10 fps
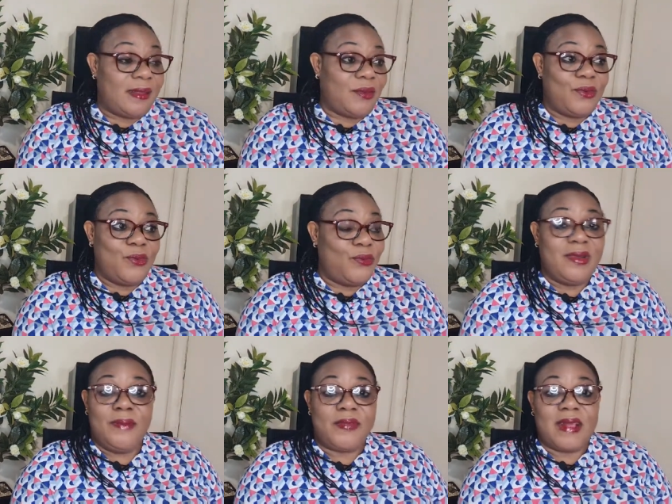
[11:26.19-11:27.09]
I don't know,
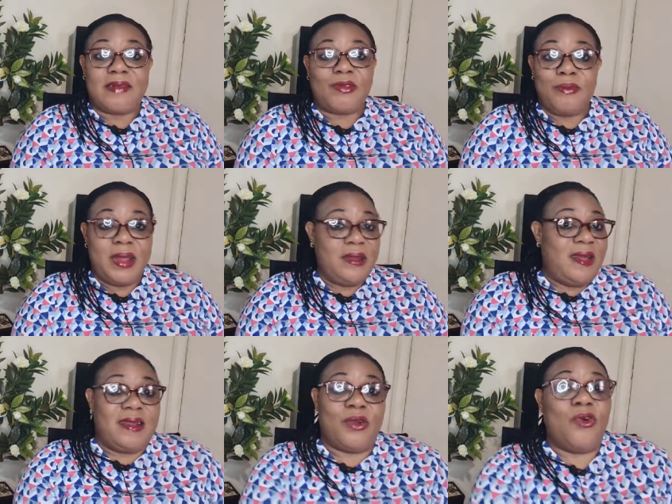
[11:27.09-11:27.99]
names are so many
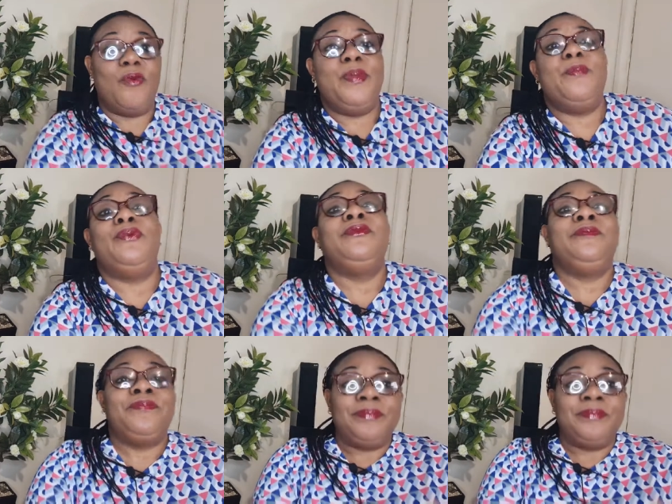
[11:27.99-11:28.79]
that they call people.